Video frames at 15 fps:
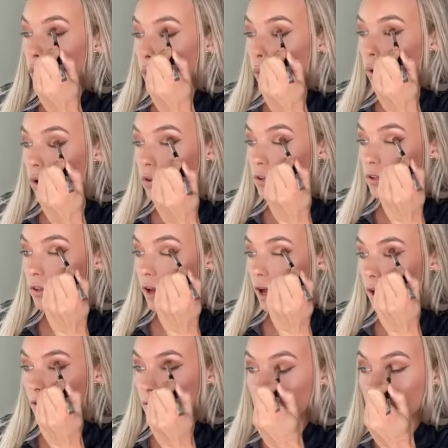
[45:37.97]
Gold,
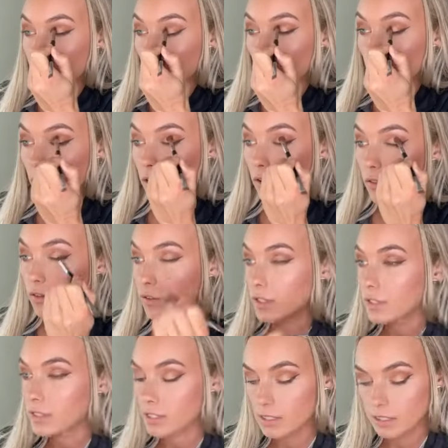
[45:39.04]
I don't even know what color
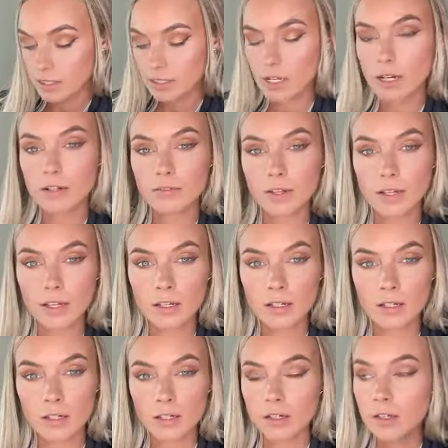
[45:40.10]
this is. It's kind of like
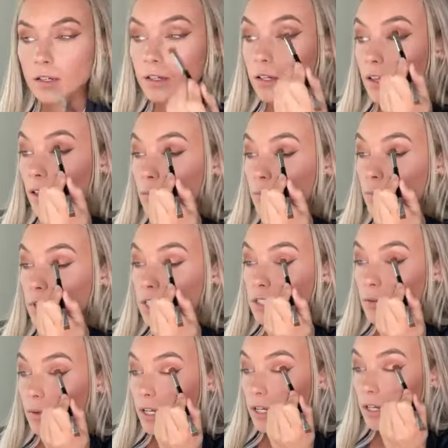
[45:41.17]
in
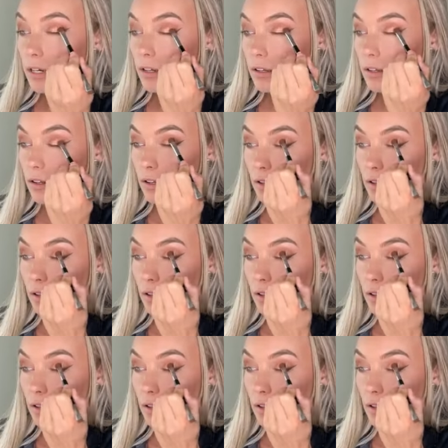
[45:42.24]
between.